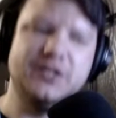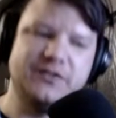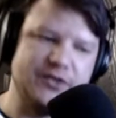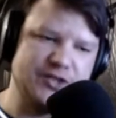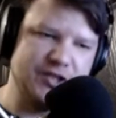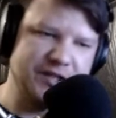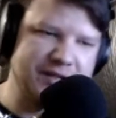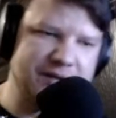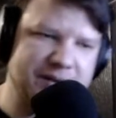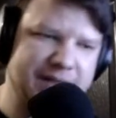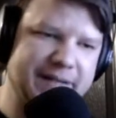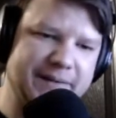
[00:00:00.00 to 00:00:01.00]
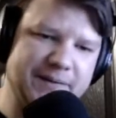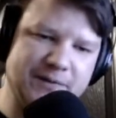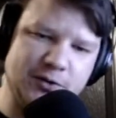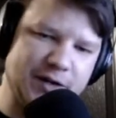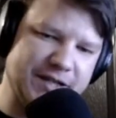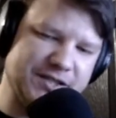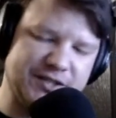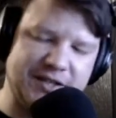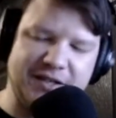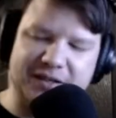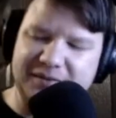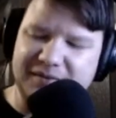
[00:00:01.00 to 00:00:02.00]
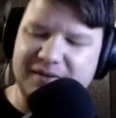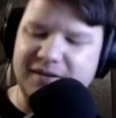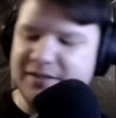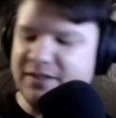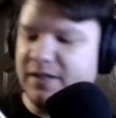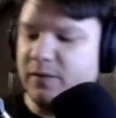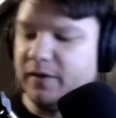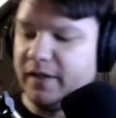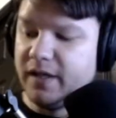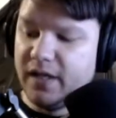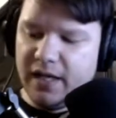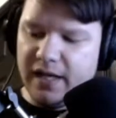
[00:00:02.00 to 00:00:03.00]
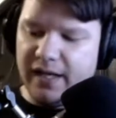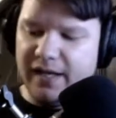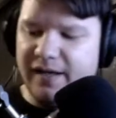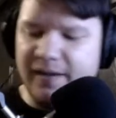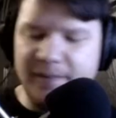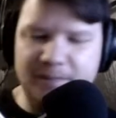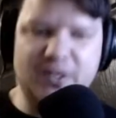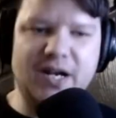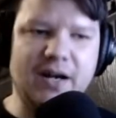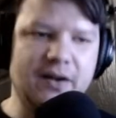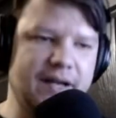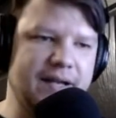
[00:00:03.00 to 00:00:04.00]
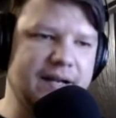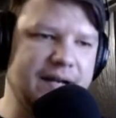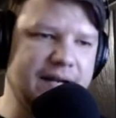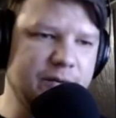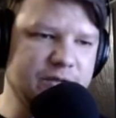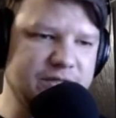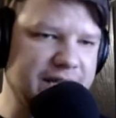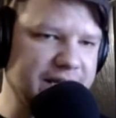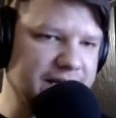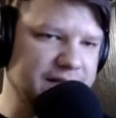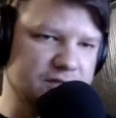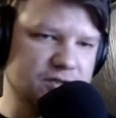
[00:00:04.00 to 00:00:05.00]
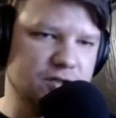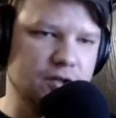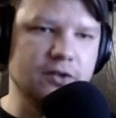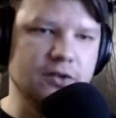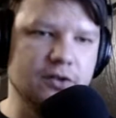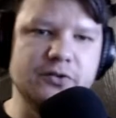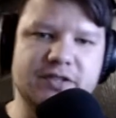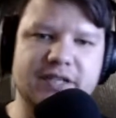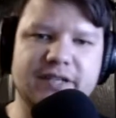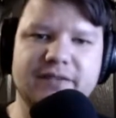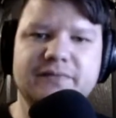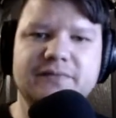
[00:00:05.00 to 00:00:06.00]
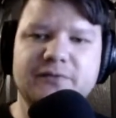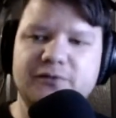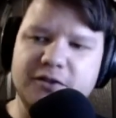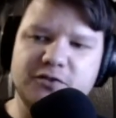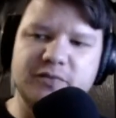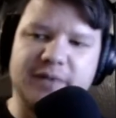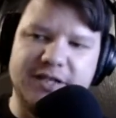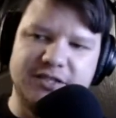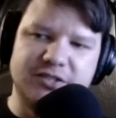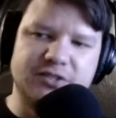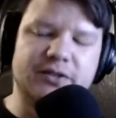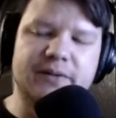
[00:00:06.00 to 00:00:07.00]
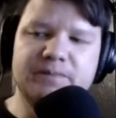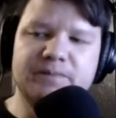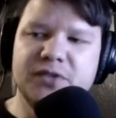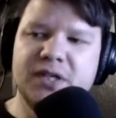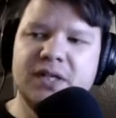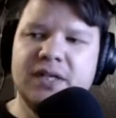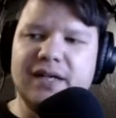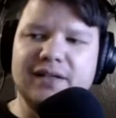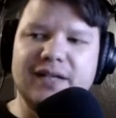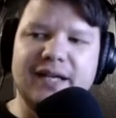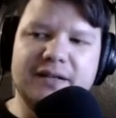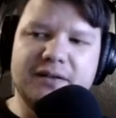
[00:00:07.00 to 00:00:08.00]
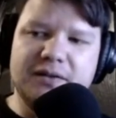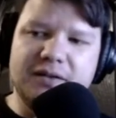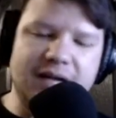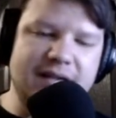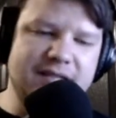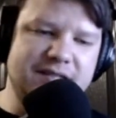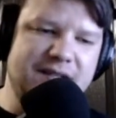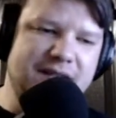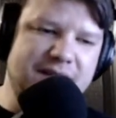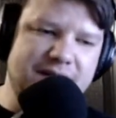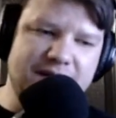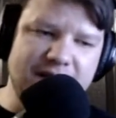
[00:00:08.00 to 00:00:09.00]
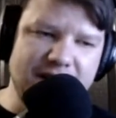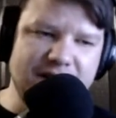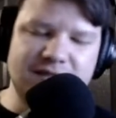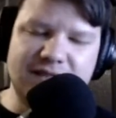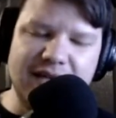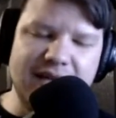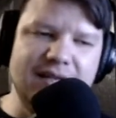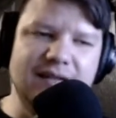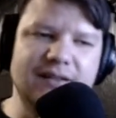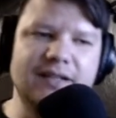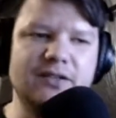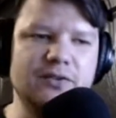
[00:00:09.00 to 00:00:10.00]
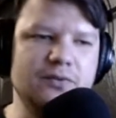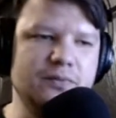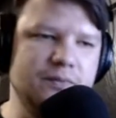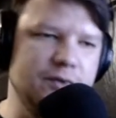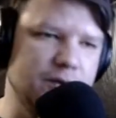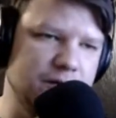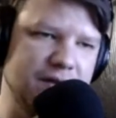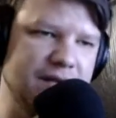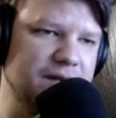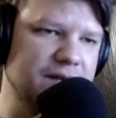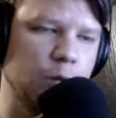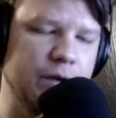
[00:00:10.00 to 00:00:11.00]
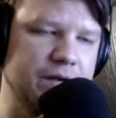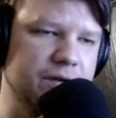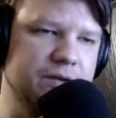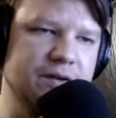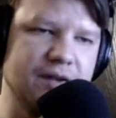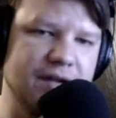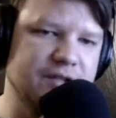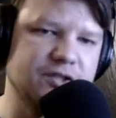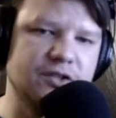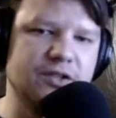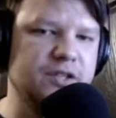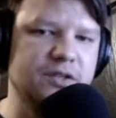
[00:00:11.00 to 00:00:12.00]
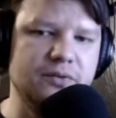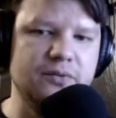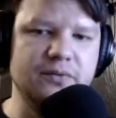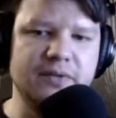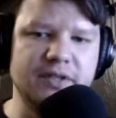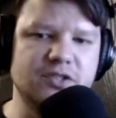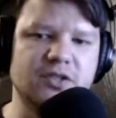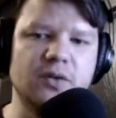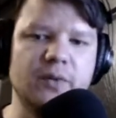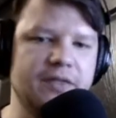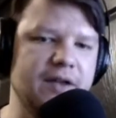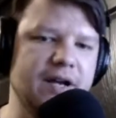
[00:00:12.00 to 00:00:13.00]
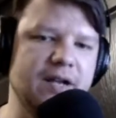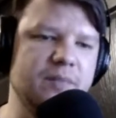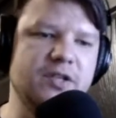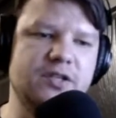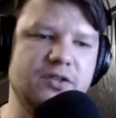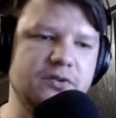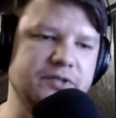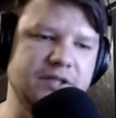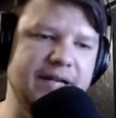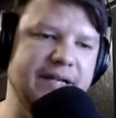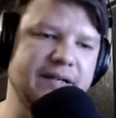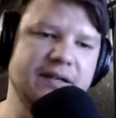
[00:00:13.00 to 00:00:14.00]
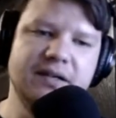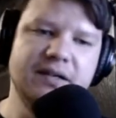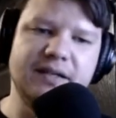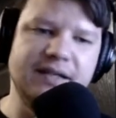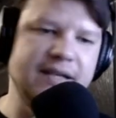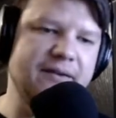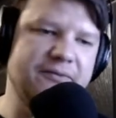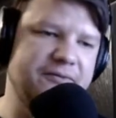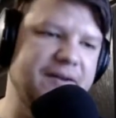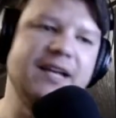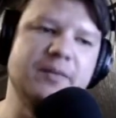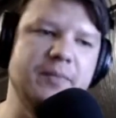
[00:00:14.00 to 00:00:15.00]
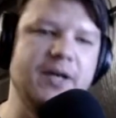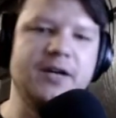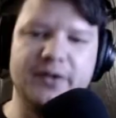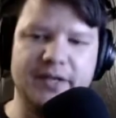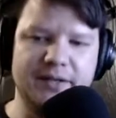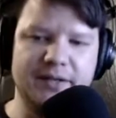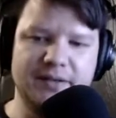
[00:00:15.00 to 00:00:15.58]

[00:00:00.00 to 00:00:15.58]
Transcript: Virginia, right? Great state. Yeah. No, it's not really. Um, and I and I was dating this girl who was like friends with my sister, and like as kids dating, like you you think weird things are cute, and so we thought it'd be cute to like get fake married,